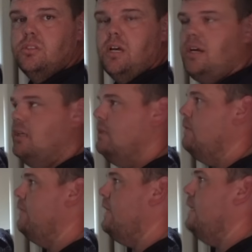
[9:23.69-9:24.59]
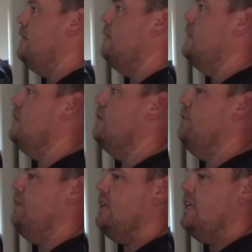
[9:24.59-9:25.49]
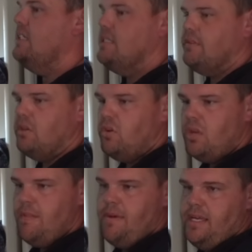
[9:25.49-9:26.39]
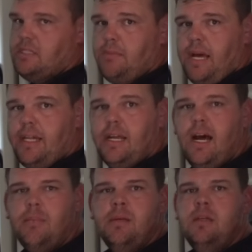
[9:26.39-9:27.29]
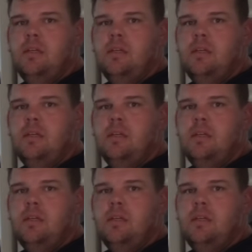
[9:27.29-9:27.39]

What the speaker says: so really good for kids. They've got all their beds made up.